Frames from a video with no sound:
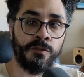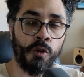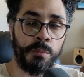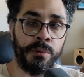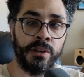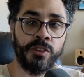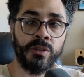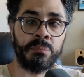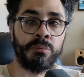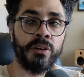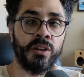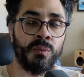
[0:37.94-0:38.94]

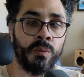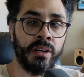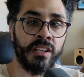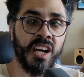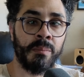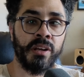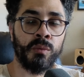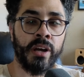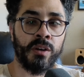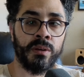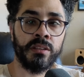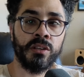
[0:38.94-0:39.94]
4.3.1 coming
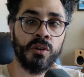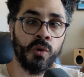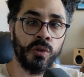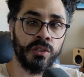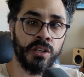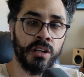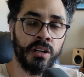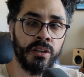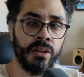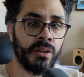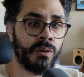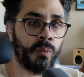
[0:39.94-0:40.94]
right around the corner,
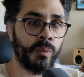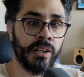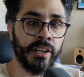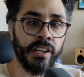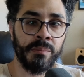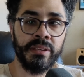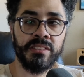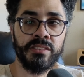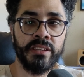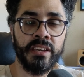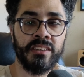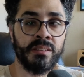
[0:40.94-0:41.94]
we are going to be
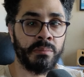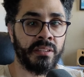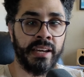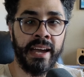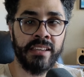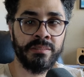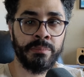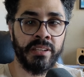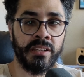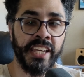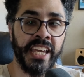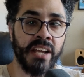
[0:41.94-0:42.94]
seeing something that hasn't been
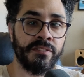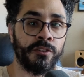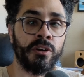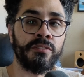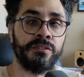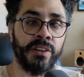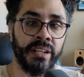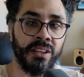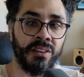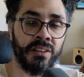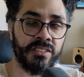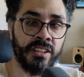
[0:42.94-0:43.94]
in the game for a very
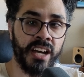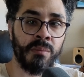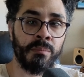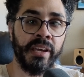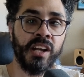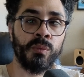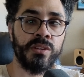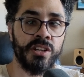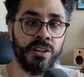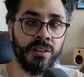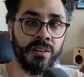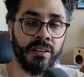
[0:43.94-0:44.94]
long time make a
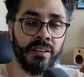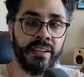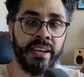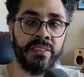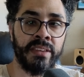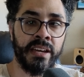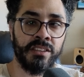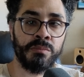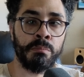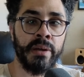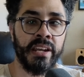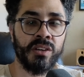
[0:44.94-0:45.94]
return, and that is
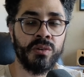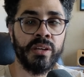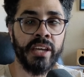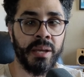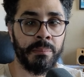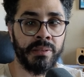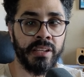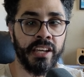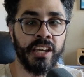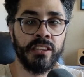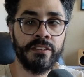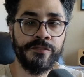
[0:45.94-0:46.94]
medical gameplay
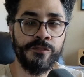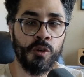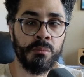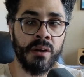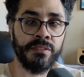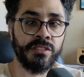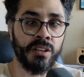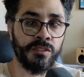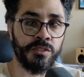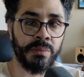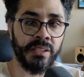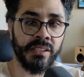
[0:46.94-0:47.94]
in the form of
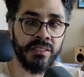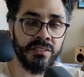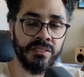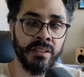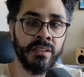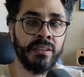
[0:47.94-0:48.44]
service beacons.